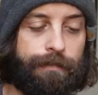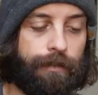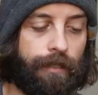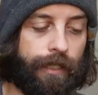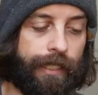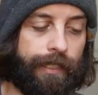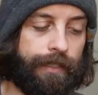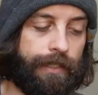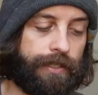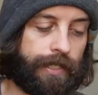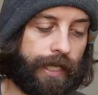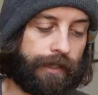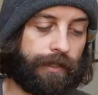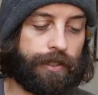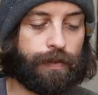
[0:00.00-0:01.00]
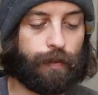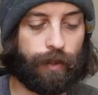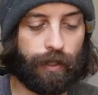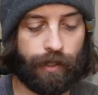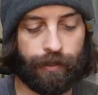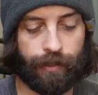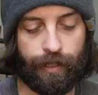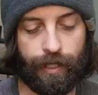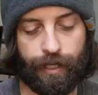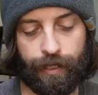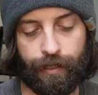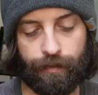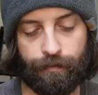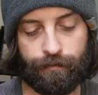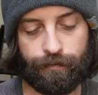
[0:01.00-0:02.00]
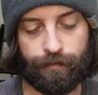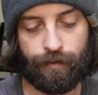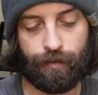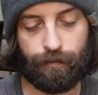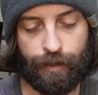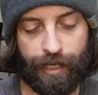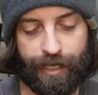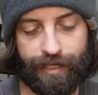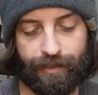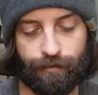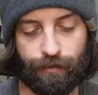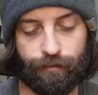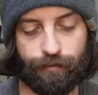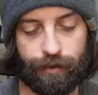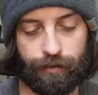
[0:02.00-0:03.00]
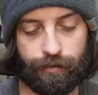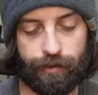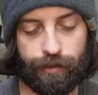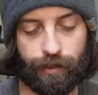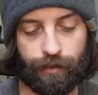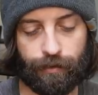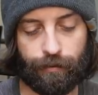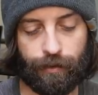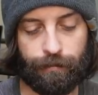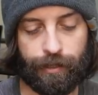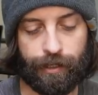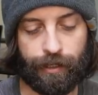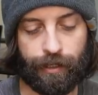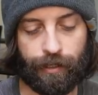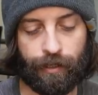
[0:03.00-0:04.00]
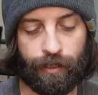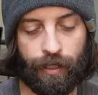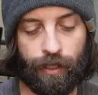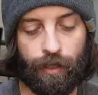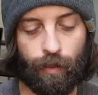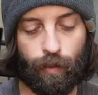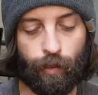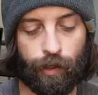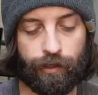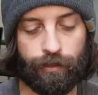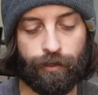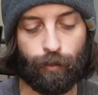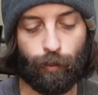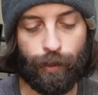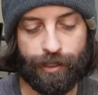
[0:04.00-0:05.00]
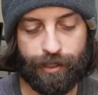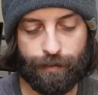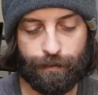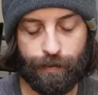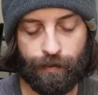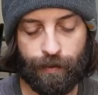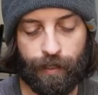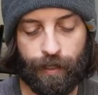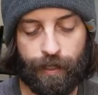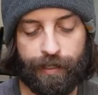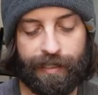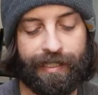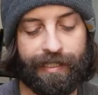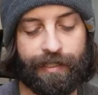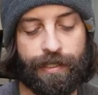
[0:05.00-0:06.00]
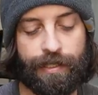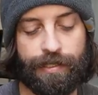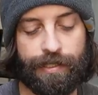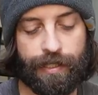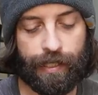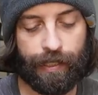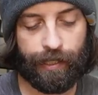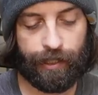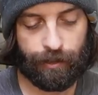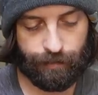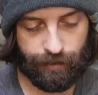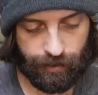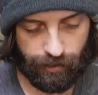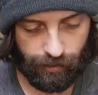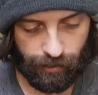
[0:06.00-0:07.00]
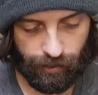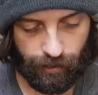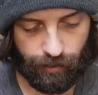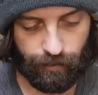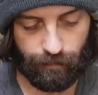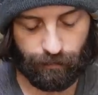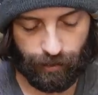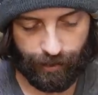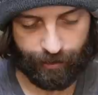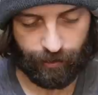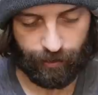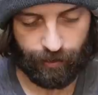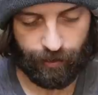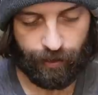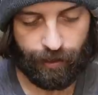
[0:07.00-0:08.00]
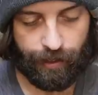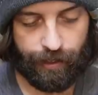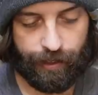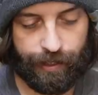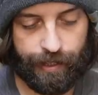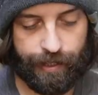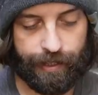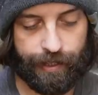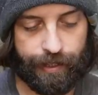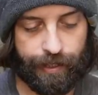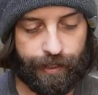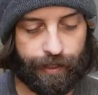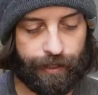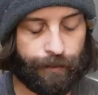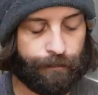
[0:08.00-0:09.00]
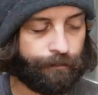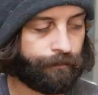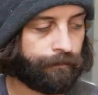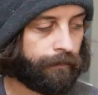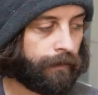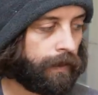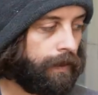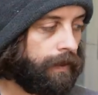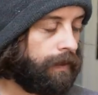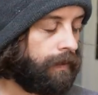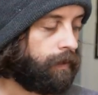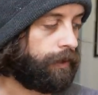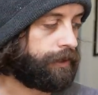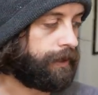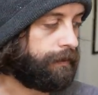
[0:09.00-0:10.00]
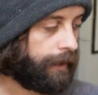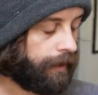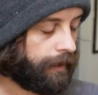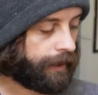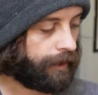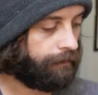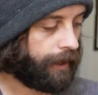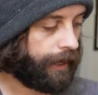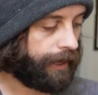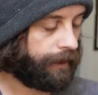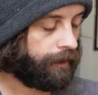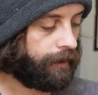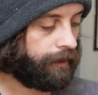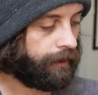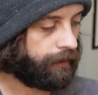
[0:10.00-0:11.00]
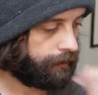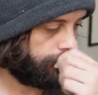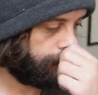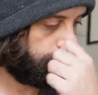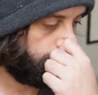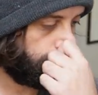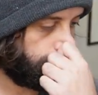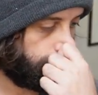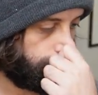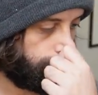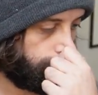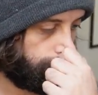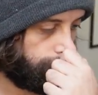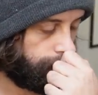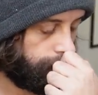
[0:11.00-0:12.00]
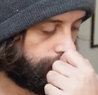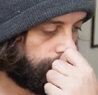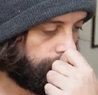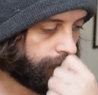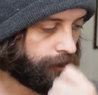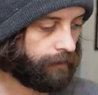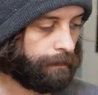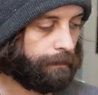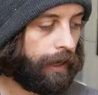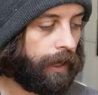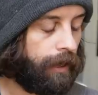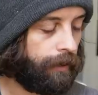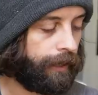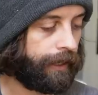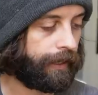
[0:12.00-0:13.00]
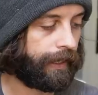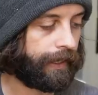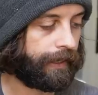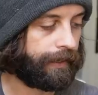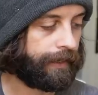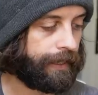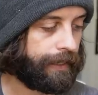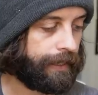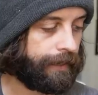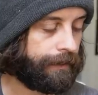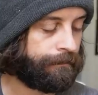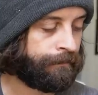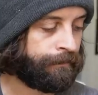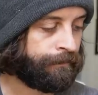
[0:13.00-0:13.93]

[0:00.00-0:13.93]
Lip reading: book and the second Swann that I have read and reviewed, the other one being Will of the Wisp. He is an obscure writer. He was an American writer who was also a poet, and he